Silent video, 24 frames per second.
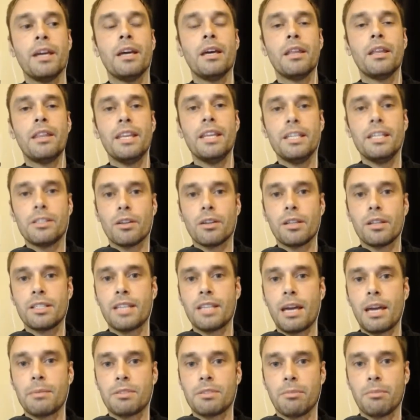These are the
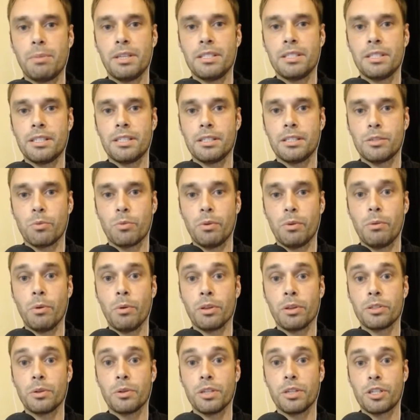types of businesses we
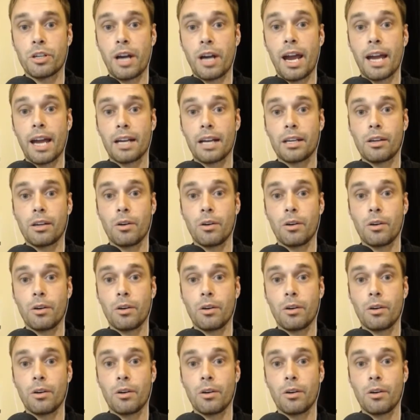want to attract